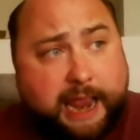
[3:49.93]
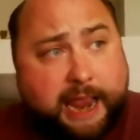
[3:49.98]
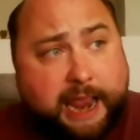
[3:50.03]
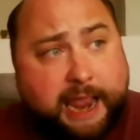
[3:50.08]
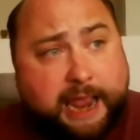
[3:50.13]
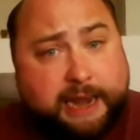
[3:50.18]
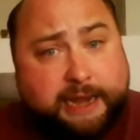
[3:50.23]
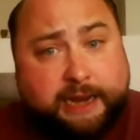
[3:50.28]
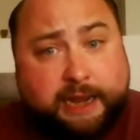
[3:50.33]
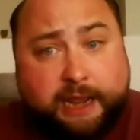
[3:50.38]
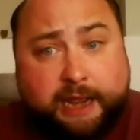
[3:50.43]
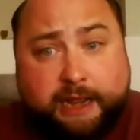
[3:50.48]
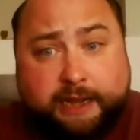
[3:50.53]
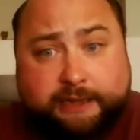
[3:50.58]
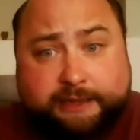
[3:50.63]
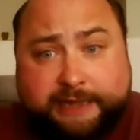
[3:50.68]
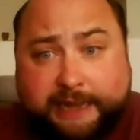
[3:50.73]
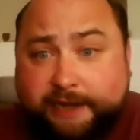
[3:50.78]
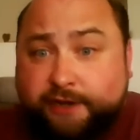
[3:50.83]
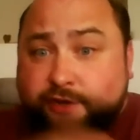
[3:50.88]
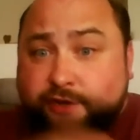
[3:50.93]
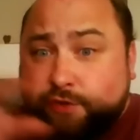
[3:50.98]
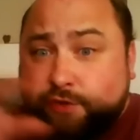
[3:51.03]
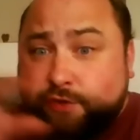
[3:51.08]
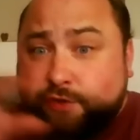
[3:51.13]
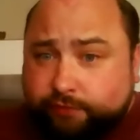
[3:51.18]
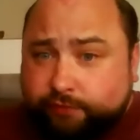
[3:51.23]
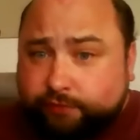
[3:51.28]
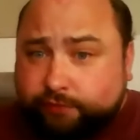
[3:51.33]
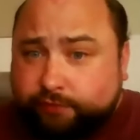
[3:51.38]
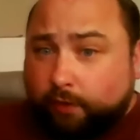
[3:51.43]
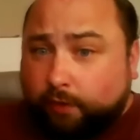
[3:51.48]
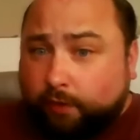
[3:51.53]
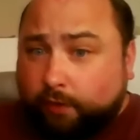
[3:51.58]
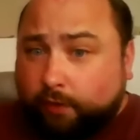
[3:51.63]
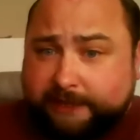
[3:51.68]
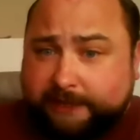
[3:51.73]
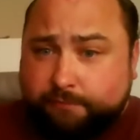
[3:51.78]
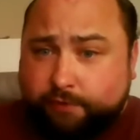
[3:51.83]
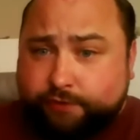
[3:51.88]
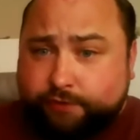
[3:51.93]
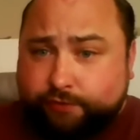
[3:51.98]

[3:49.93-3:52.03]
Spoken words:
and then use the complete